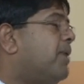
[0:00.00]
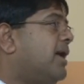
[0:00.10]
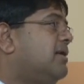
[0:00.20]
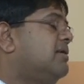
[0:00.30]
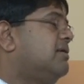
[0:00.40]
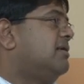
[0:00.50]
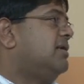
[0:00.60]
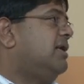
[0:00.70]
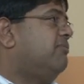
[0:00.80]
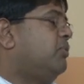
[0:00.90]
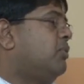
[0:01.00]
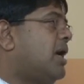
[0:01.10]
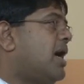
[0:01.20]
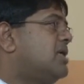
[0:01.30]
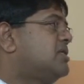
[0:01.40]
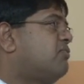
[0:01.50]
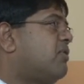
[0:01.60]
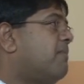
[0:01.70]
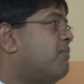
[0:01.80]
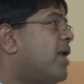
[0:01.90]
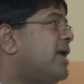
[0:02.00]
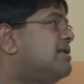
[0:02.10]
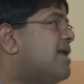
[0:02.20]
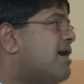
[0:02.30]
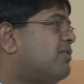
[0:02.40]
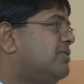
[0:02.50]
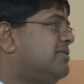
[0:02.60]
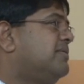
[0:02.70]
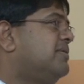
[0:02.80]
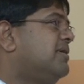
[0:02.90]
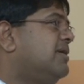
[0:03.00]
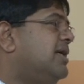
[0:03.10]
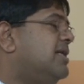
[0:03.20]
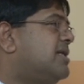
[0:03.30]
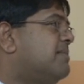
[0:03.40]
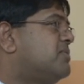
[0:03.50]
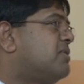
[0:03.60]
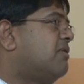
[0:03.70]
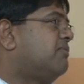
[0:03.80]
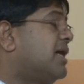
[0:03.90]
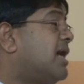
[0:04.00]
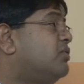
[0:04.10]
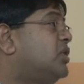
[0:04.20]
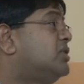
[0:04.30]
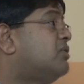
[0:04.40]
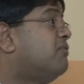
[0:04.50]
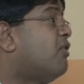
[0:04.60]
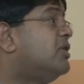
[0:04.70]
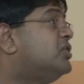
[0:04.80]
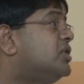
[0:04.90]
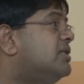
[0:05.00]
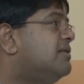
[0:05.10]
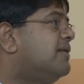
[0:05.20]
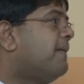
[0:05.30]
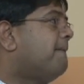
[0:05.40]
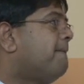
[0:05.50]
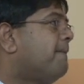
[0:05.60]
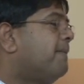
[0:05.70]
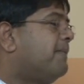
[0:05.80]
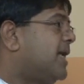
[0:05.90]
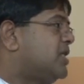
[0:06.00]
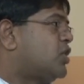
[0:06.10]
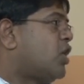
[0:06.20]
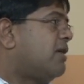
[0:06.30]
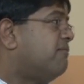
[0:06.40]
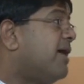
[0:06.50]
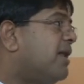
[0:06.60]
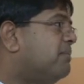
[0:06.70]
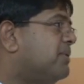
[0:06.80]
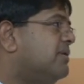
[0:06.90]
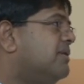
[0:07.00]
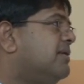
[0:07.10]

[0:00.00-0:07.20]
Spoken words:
but if you ask for a breakdown in terms of the countries of origin, that is not available.